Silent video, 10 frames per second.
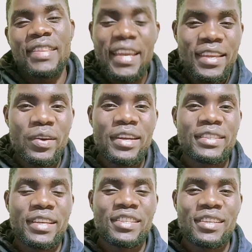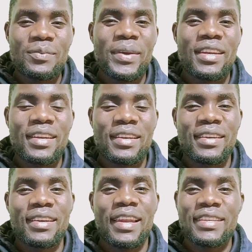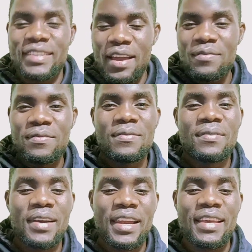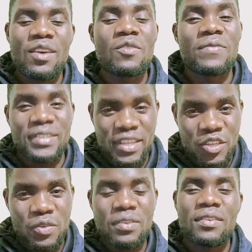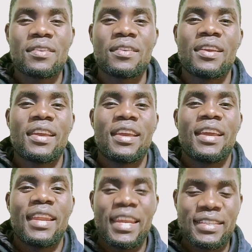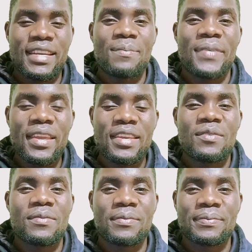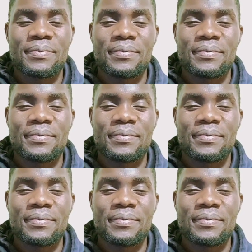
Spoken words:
Thank you, ladies and gentlemen. Let's have another conversation next time. Thank you.